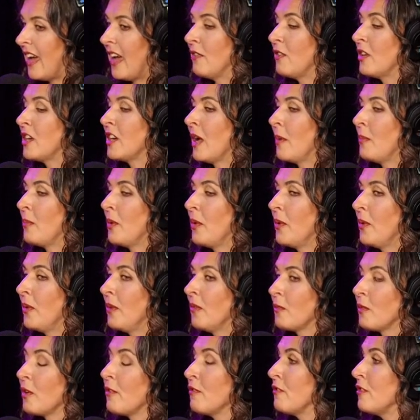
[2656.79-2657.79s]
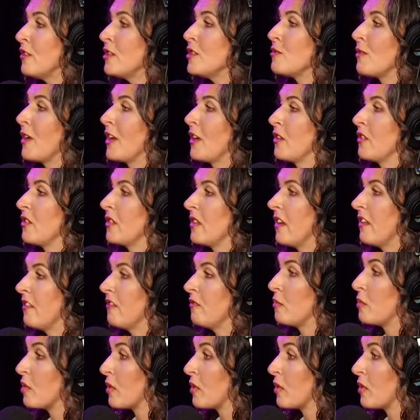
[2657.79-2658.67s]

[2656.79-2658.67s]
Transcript: have a couple refrigerators of